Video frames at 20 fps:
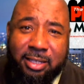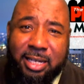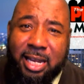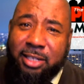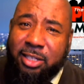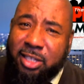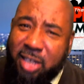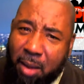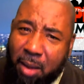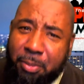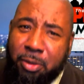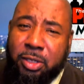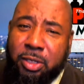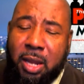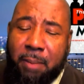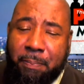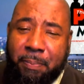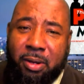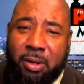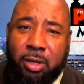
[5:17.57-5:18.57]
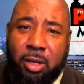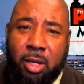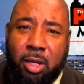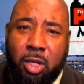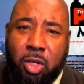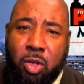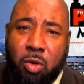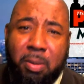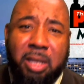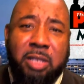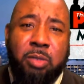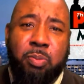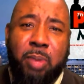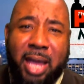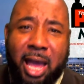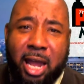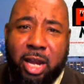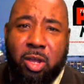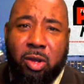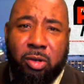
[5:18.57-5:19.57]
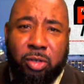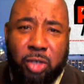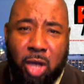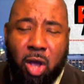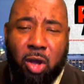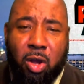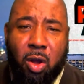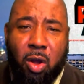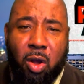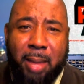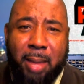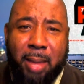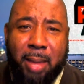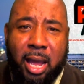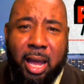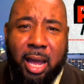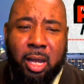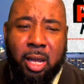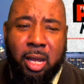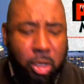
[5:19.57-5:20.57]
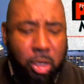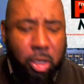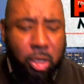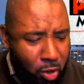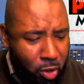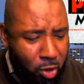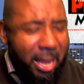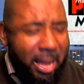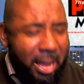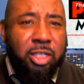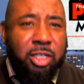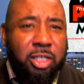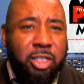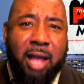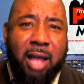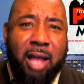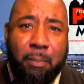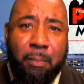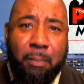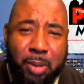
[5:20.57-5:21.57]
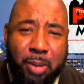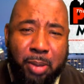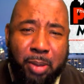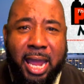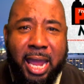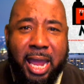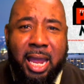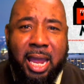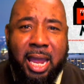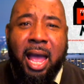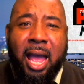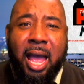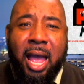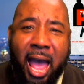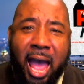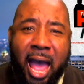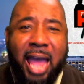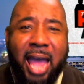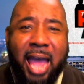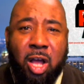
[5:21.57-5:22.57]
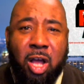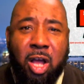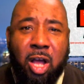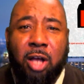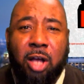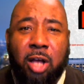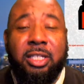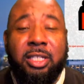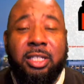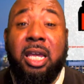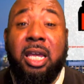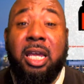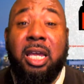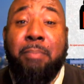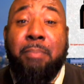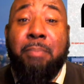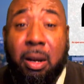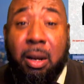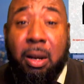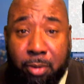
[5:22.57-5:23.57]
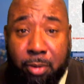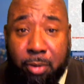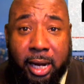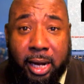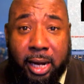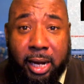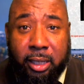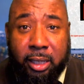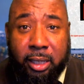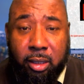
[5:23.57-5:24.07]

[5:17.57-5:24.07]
That's double dipping. You must be out of your doggone mind. Nobody should have to pay high costs to get a better brain.